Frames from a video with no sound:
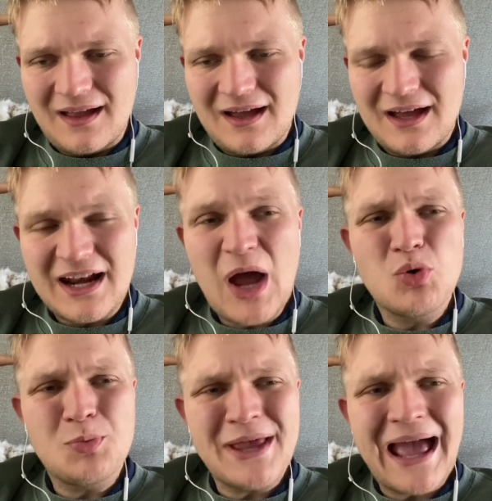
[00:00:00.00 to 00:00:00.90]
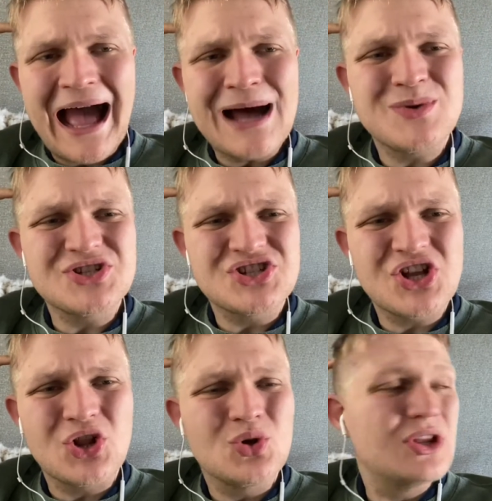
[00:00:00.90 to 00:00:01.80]
And I would be
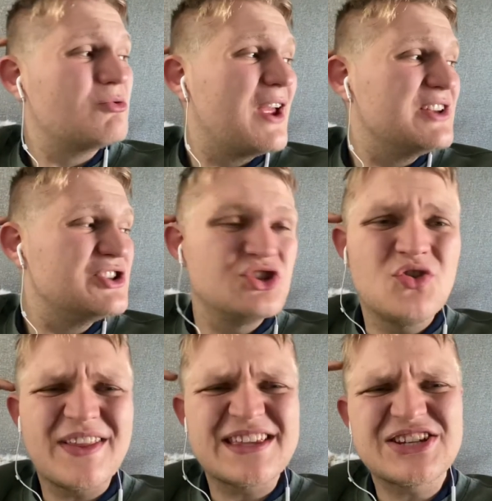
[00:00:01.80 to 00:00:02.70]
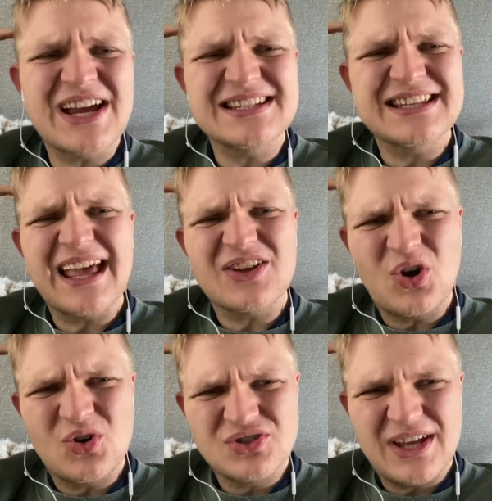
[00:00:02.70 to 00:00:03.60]
absolutely raging. You've had the chance to get
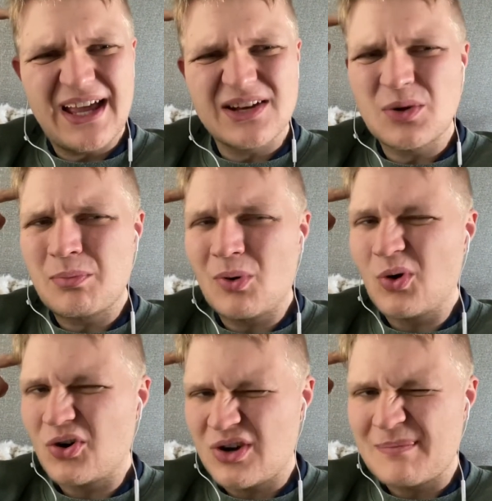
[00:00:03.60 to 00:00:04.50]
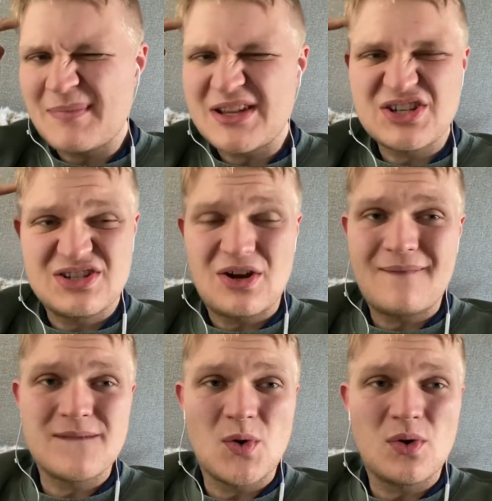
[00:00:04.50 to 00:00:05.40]
Conte and your board aren't ambitious
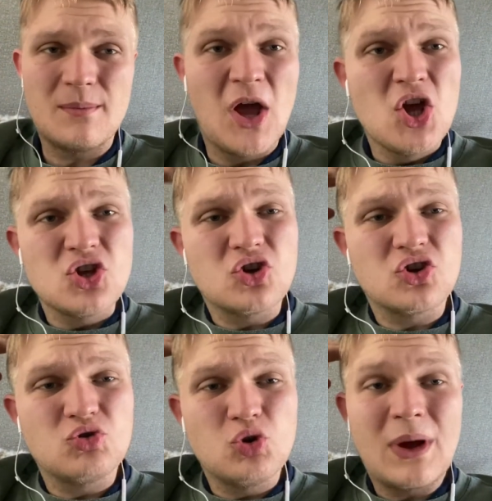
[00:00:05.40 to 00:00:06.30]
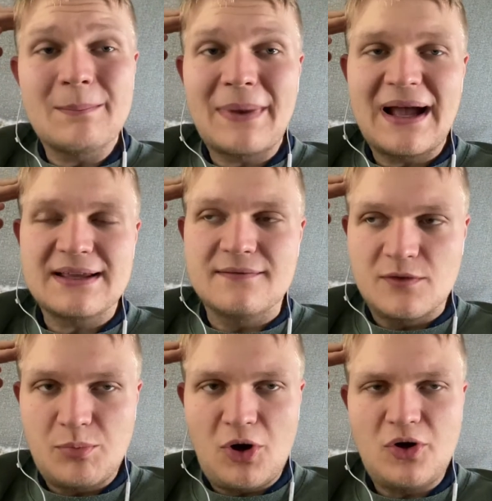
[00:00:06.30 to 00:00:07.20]
enough for him. You could you went back in for
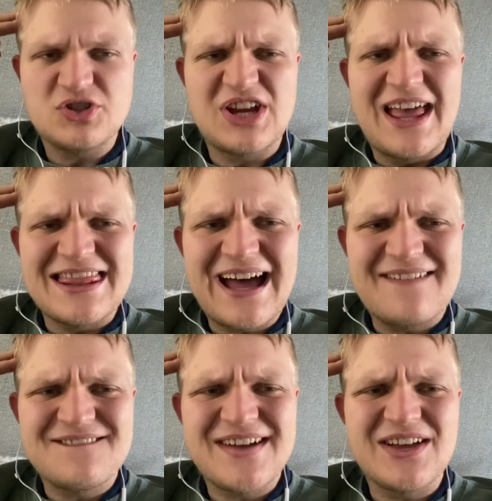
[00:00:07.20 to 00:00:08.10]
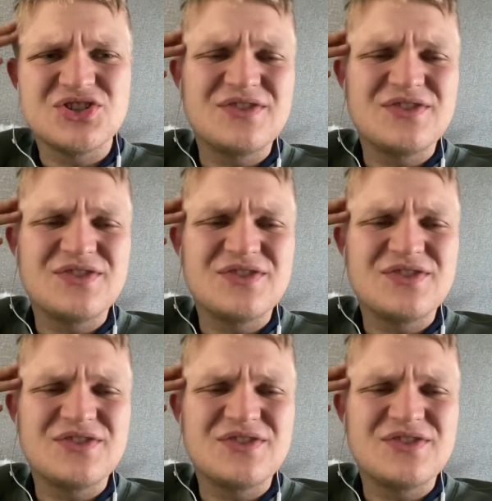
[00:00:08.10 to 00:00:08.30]
Poch, that failed.